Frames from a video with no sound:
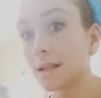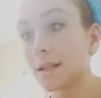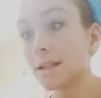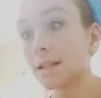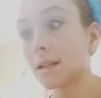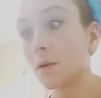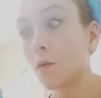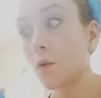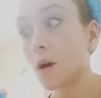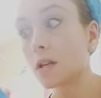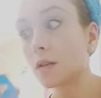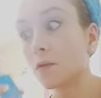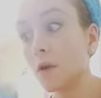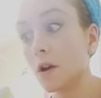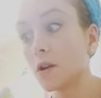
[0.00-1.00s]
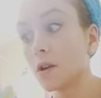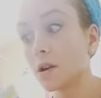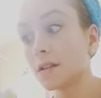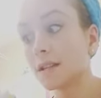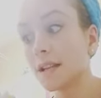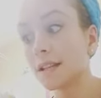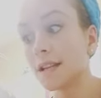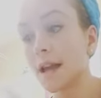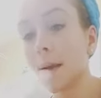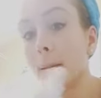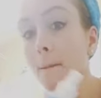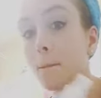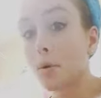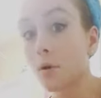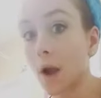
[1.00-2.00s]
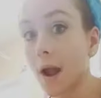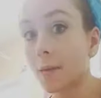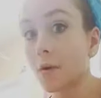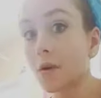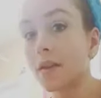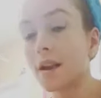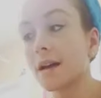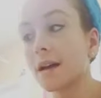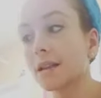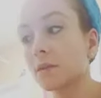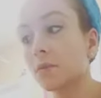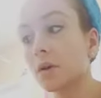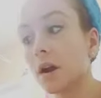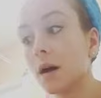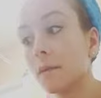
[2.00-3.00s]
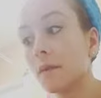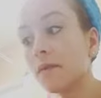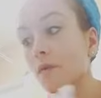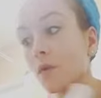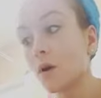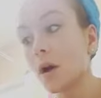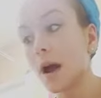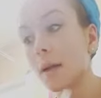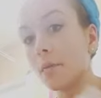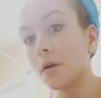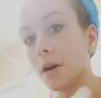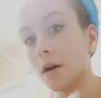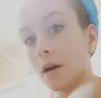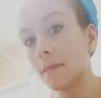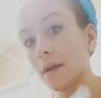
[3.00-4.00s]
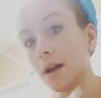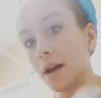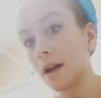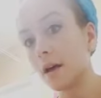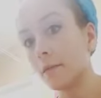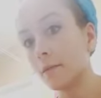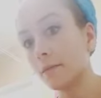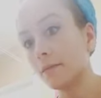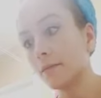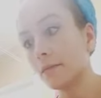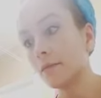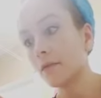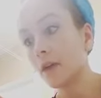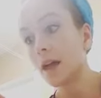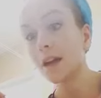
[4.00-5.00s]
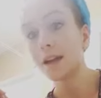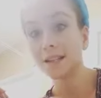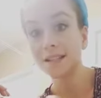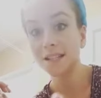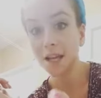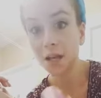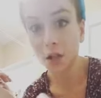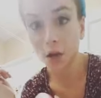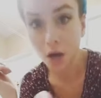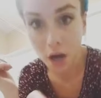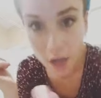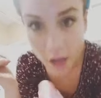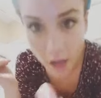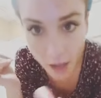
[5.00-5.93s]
this works wonders as a primer that I like to put on before I put on my concealer.